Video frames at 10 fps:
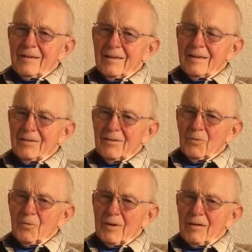And
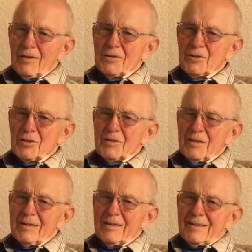when eventually
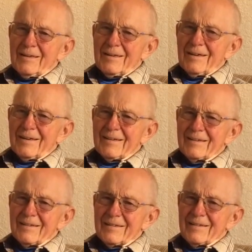I got
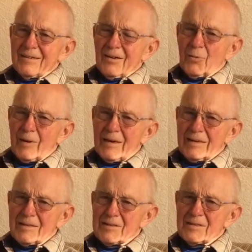a
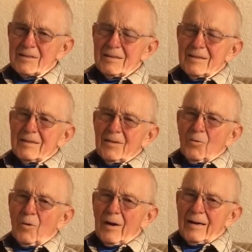raise,
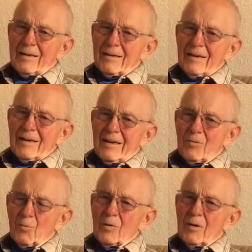why,
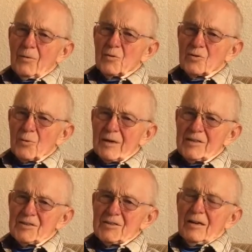it was
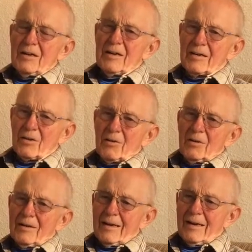raised a nickel.
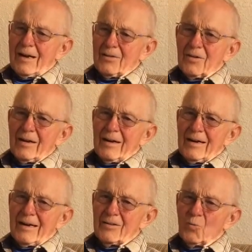And I thought I
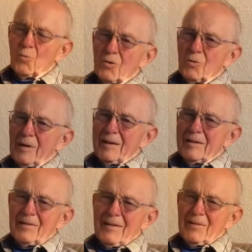had the world by the
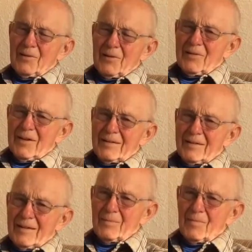tail at that
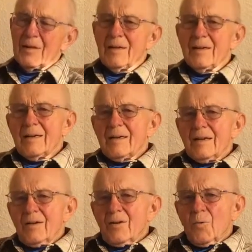time.
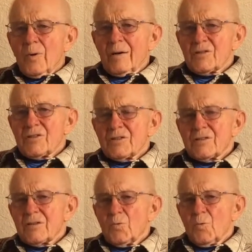When I was
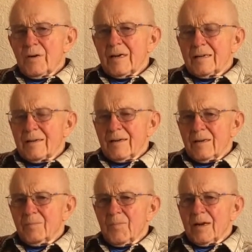working
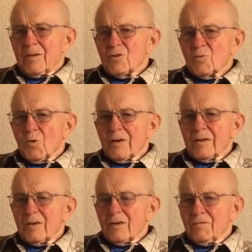there, I was
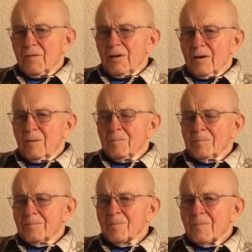working on a farm
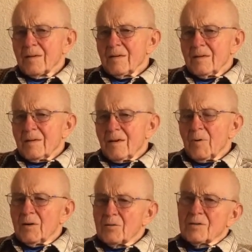
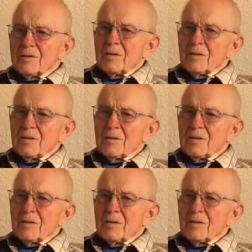about